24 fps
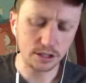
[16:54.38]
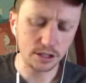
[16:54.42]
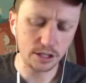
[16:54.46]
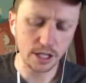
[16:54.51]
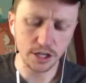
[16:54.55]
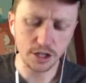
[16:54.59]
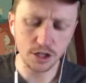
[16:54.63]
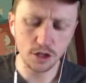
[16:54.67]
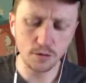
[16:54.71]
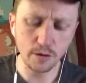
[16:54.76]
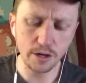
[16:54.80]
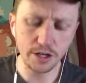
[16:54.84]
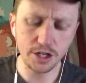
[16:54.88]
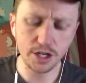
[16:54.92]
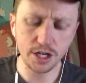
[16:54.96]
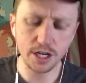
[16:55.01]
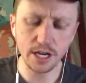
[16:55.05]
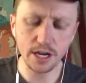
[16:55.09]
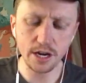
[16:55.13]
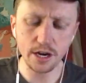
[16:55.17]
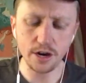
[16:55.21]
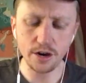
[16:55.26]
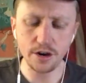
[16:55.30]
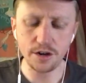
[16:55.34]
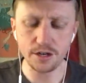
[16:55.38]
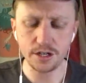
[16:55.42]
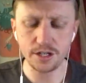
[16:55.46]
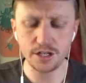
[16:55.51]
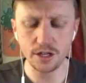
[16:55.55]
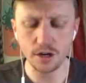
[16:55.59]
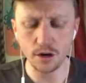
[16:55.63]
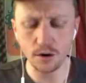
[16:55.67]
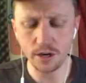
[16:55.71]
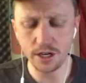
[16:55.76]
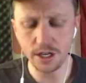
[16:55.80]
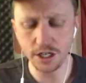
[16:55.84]
They switch gears.
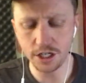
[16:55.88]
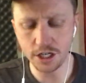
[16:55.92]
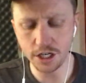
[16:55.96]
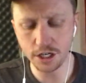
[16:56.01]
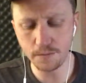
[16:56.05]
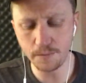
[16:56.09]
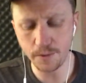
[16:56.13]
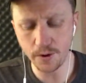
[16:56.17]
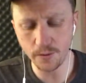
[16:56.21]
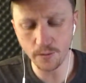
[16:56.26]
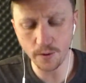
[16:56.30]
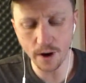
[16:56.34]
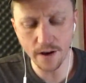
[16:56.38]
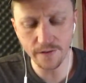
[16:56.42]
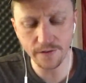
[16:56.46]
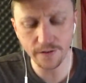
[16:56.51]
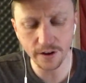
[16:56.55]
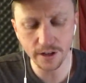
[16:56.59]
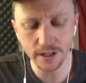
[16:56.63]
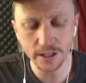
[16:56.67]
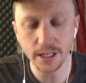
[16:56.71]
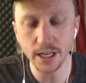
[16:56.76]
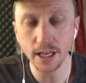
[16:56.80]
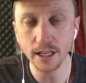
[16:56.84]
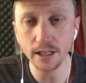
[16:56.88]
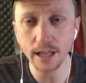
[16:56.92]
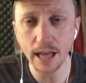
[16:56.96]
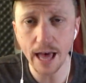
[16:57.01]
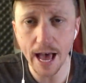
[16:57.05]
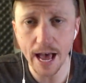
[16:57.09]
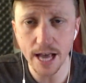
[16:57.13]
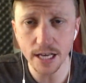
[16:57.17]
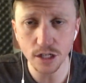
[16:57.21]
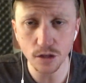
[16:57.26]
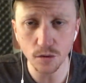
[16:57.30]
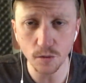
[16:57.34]
So he's just been referencing
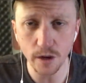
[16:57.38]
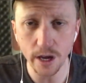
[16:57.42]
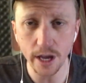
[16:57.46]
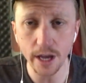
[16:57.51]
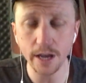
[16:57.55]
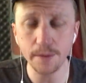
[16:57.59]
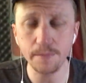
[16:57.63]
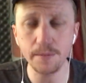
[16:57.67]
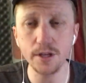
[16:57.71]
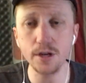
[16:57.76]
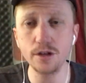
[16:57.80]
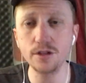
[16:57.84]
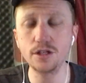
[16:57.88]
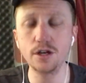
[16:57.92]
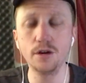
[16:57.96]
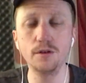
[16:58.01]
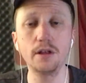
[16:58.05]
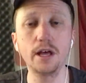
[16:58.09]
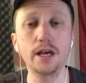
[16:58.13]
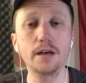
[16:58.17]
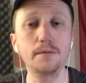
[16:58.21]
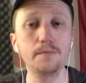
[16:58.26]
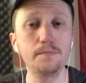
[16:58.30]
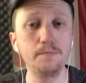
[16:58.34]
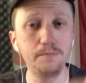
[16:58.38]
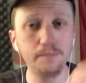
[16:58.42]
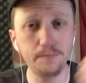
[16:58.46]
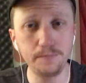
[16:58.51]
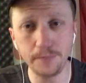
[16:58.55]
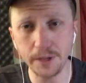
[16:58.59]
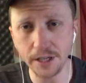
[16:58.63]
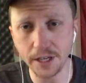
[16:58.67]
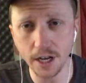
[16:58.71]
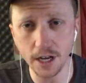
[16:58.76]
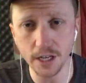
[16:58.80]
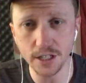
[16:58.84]
last week. So, like,
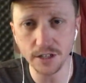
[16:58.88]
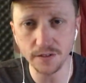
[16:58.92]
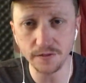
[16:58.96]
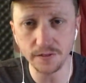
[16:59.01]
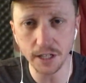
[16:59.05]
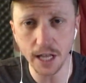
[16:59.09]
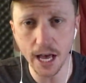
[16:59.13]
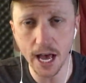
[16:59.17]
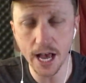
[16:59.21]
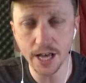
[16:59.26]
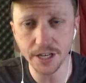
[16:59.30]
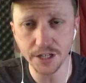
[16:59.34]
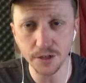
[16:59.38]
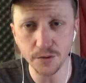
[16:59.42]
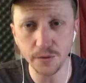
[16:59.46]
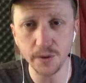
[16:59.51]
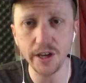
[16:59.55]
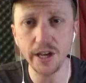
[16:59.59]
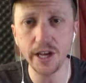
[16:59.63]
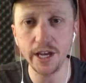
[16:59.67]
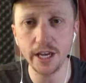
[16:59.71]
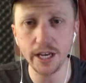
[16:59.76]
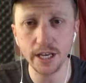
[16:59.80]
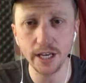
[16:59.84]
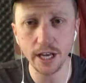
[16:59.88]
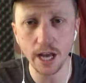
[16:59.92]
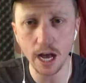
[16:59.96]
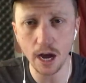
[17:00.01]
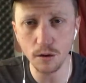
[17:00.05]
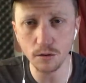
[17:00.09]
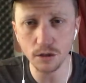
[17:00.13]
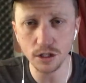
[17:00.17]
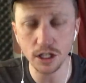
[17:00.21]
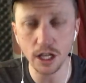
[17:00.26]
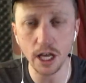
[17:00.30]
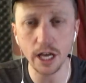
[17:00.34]
because of last week,
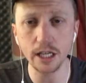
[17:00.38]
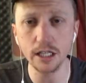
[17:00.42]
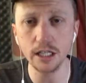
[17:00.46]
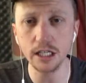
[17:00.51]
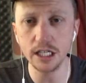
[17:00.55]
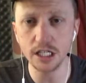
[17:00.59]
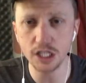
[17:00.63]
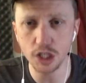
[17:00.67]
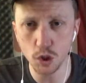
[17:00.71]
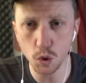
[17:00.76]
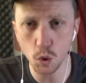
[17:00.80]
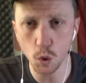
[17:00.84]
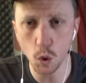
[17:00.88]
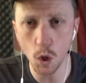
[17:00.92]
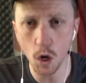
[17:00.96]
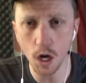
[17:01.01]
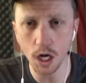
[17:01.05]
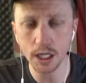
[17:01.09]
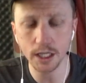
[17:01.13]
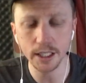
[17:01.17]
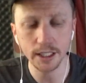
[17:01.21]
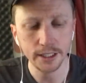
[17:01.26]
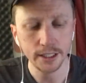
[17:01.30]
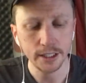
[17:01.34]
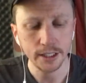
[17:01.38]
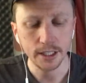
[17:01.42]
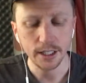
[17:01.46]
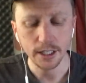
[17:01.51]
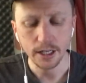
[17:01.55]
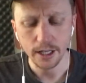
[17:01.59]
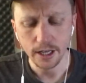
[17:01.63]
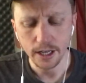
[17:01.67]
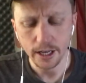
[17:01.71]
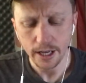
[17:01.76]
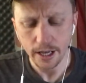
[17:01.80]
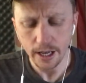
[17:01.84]
I was like, let's talk.
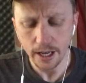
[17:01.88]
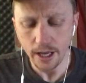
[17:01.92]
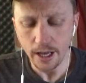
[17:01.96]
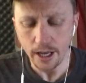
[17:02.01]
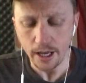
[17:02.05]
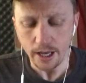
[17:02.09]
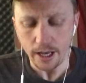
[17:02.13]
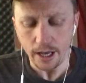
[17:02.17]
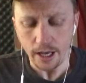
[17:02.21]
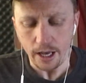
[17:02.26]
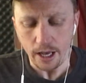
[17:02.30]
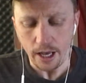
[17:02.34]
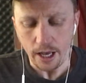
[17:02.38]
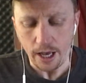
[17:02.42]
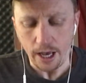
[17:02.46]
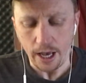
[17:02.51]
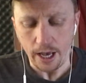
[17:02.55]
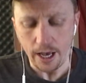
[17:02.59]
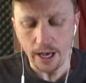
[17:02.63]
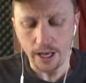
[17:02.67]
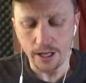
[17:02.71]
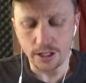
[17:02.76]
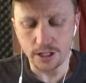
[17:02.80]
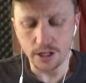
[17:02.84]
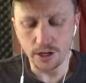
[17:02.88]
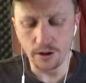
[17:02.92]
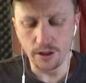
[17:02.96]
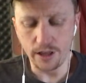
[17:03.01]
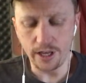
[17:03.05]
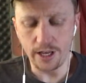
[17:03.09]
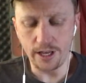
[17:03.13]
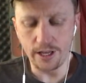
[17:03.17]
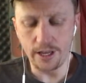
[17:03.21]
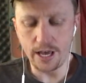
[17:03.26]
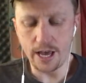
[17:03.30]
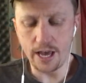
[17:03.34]
And so
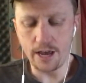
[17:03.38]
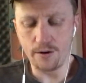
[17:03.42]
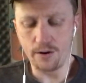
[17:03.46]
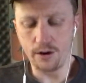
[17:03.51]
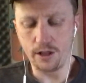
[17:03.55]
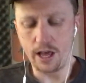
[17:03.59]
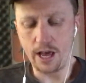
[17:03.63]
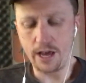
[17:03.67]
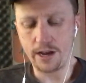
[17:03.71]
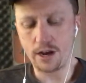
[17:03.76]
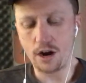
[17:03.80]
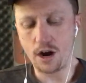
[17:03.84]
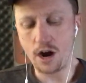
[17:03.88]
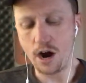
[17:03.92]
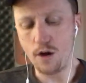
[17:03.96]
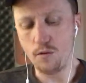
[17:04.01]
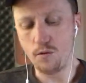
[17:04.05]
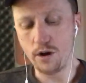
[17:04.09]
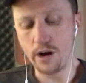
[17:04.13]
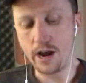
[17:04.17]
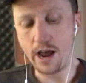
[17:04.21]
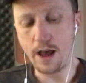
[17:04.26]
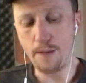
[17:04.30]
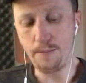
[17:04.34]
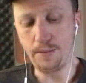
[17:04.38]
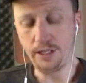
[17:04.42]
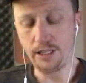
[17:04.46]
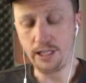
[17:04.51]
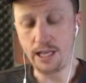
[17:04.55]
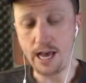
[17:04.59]
then they were like, all right, what happened